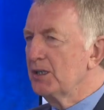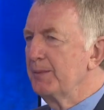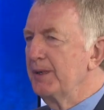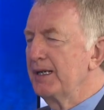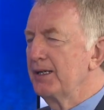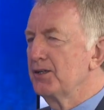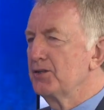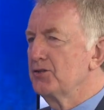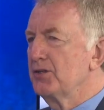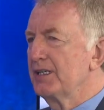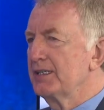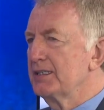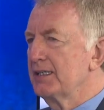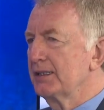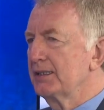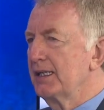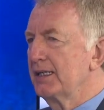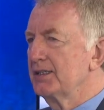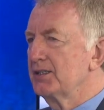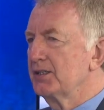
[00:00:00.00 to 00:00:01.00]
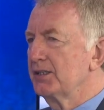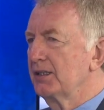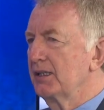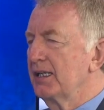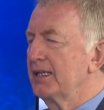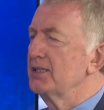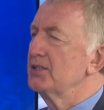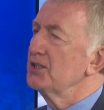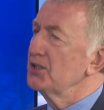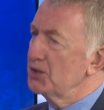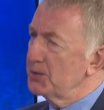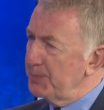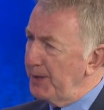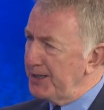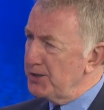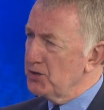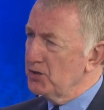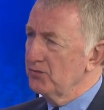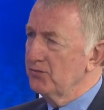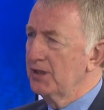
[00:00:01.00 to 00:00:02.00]
about the transatlantic alliance, a
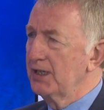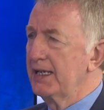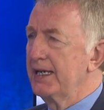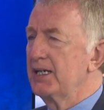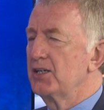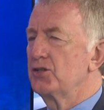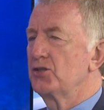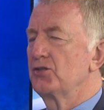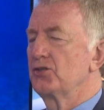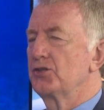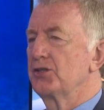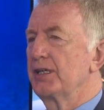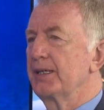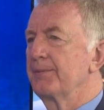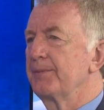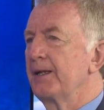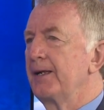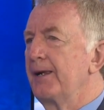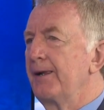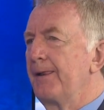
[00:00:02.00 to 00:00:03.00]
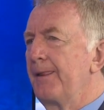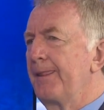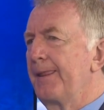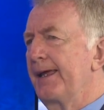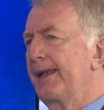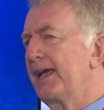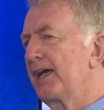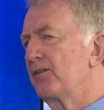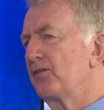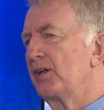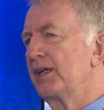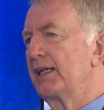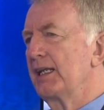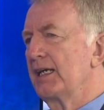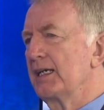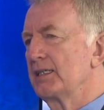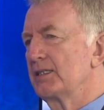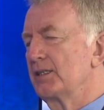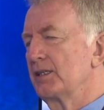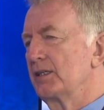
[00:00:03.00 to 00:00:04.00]
special relationship. And I
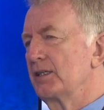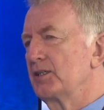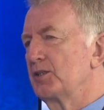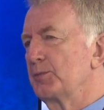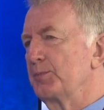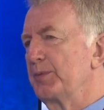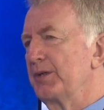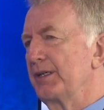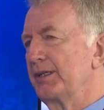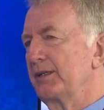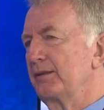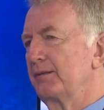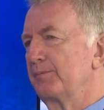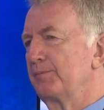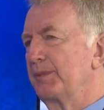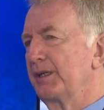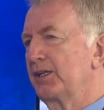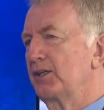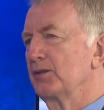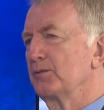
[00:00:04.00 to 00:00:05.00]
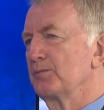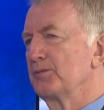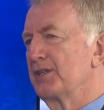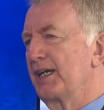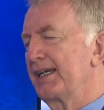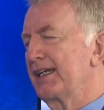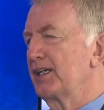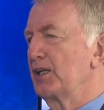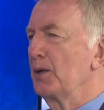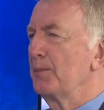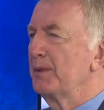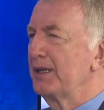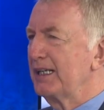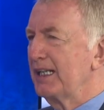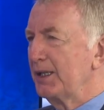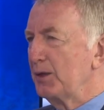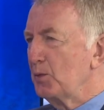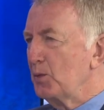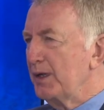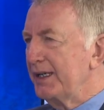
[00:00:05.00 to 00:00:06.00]
realise that as Britain becomes
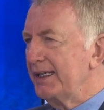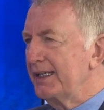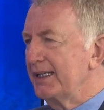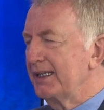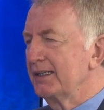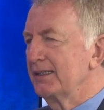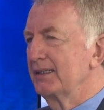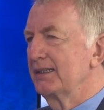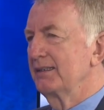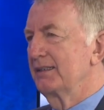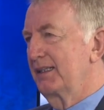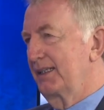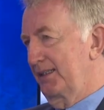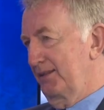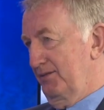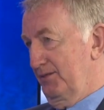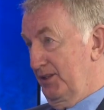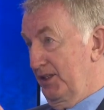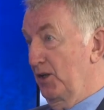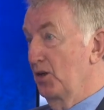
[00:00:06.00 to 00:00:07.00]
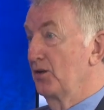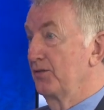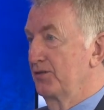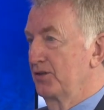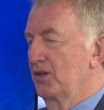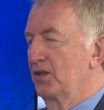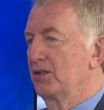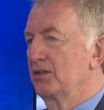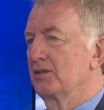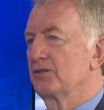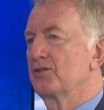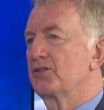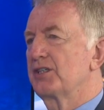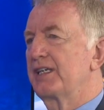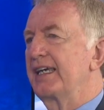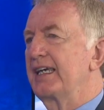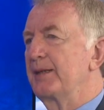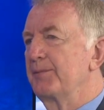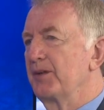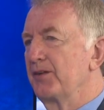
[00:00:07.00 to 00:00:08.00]
economically weaker in the overall
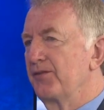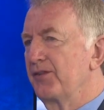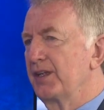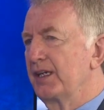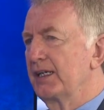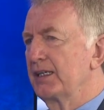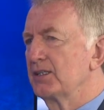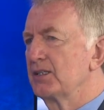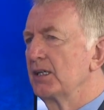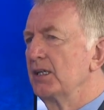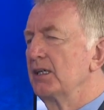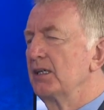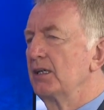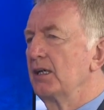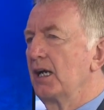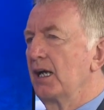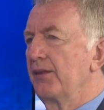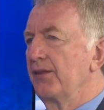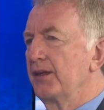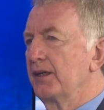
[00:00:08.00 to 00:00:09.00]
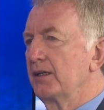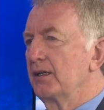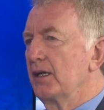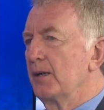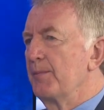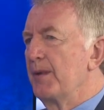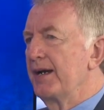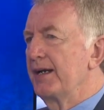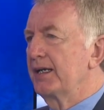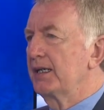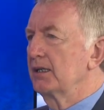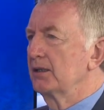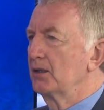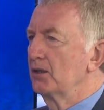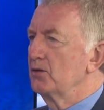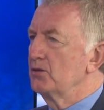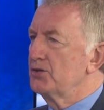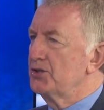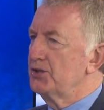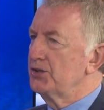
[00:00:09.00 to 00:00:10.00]
scheme of things, and that America
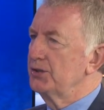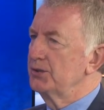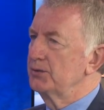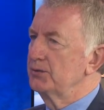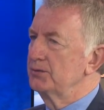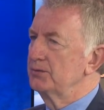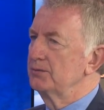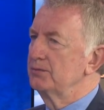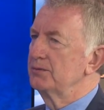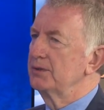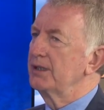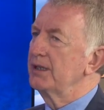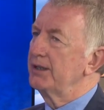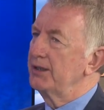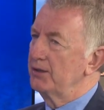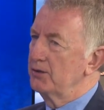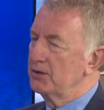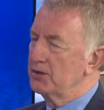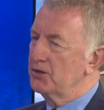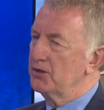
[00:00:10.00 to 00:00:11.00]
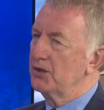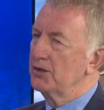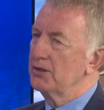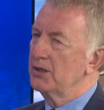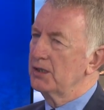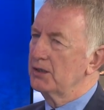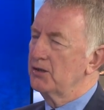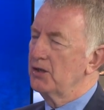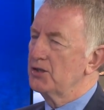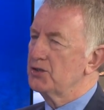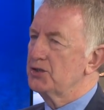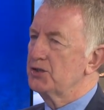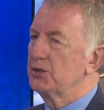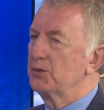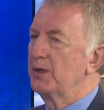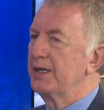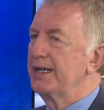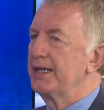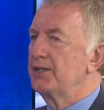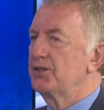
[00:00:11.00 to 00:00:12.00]
looks to, you know, across
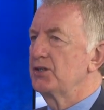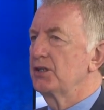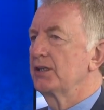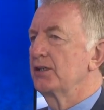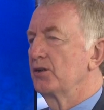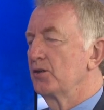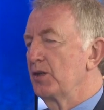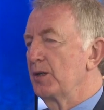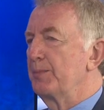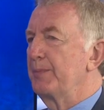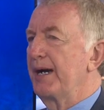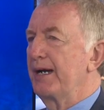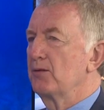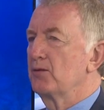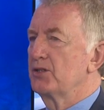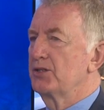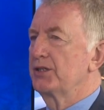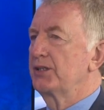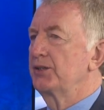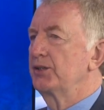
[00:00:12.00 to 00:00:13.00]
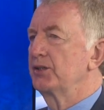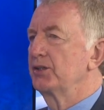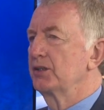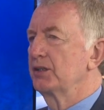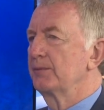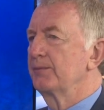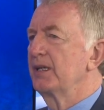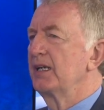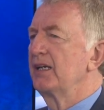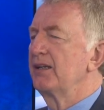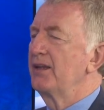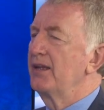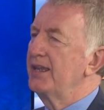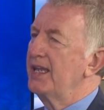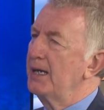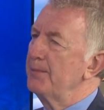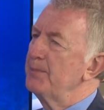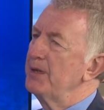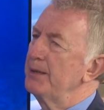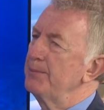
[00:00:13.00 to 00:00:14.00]
to Asia and other powers in Europe, that
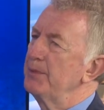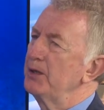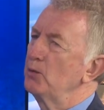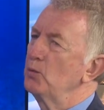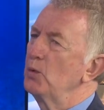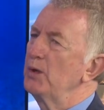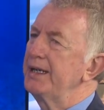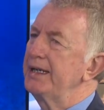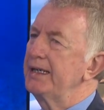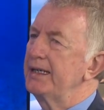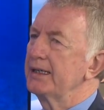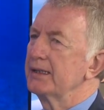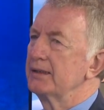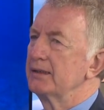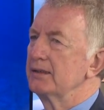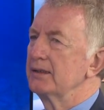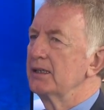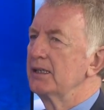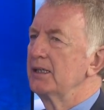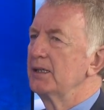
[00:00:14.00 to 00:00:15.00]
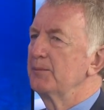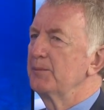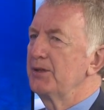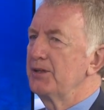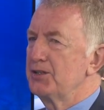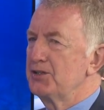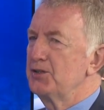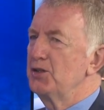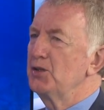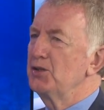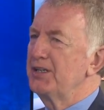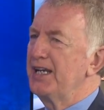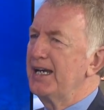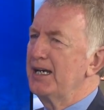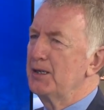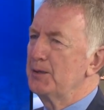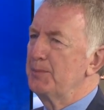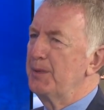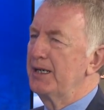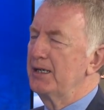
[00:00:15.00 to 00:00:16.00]
that may be weakened. But there's no
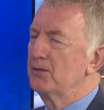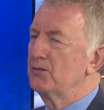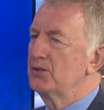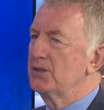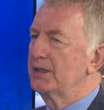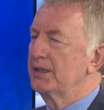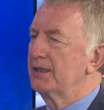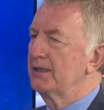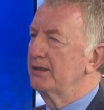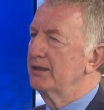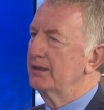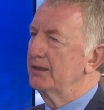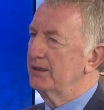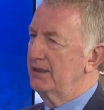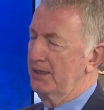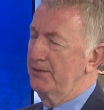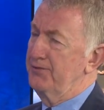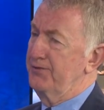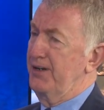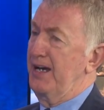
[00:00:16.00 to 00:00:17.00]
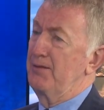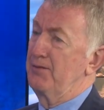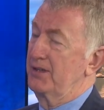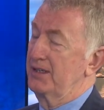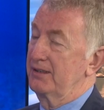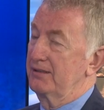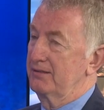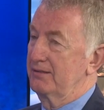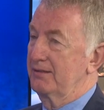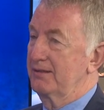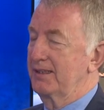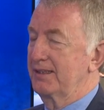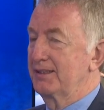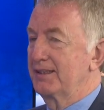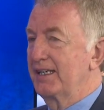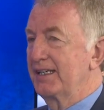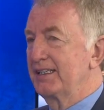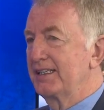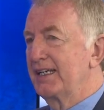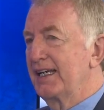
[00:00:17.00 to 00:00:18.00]
doubt about it, and I found it
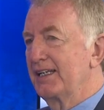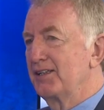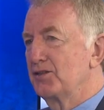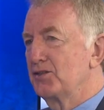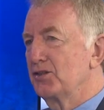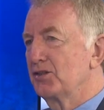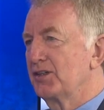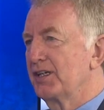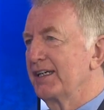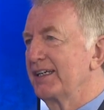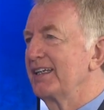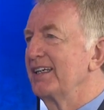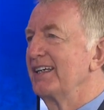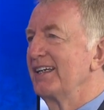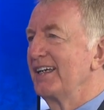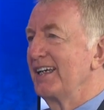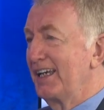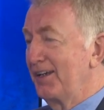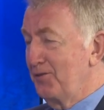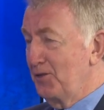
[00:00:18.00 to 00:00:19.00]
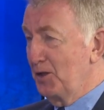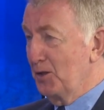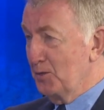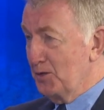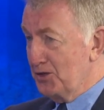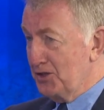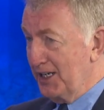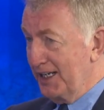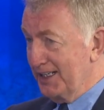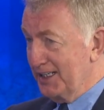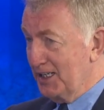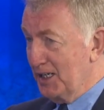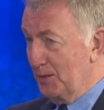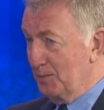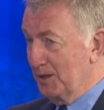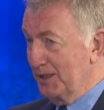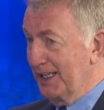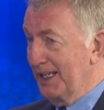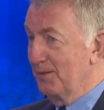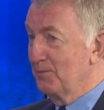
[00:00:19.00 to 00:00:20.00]
in, in Kentucky. Even though we share a
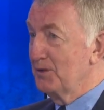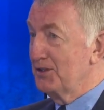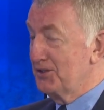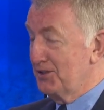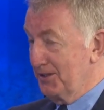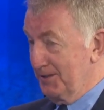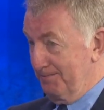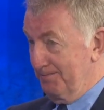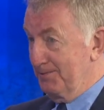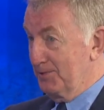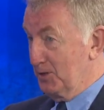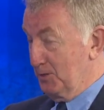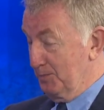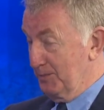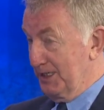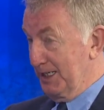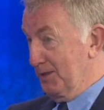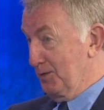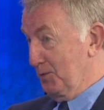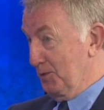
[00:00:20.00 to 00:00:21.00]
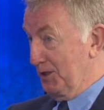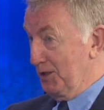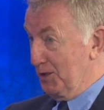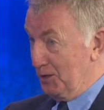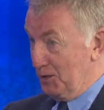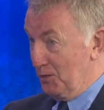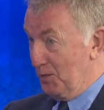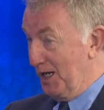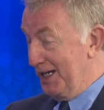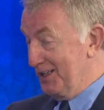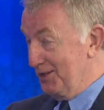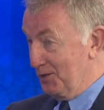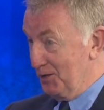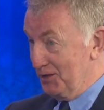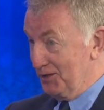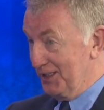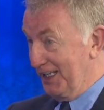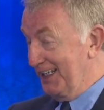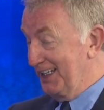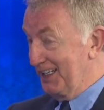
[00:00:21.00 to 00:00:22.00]
common language that sometimes we don't quite
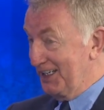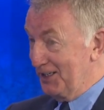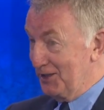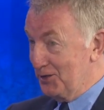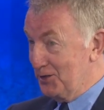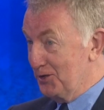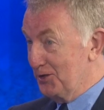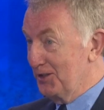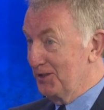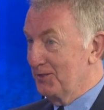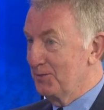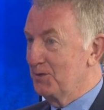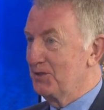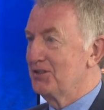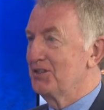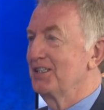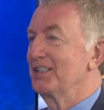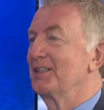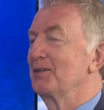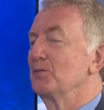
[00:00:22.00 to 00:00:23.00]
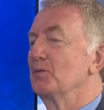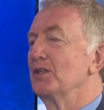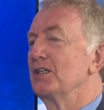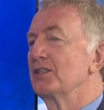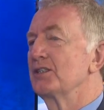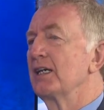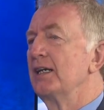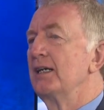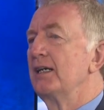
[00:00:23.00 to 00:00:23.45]
understand each other with certain words,